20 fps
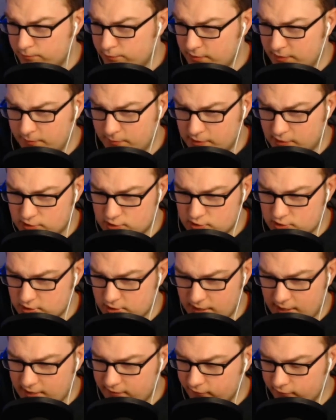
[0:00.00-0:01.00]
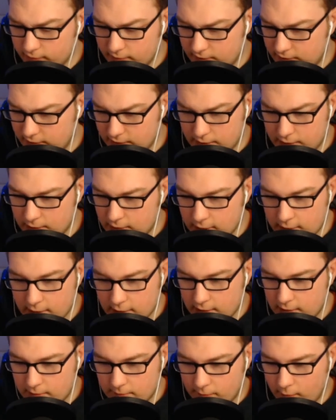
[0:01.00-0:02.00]
pretty much every
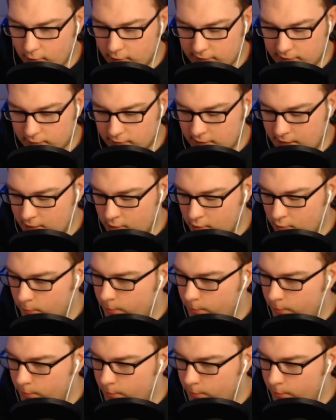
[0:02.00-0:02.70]
market now.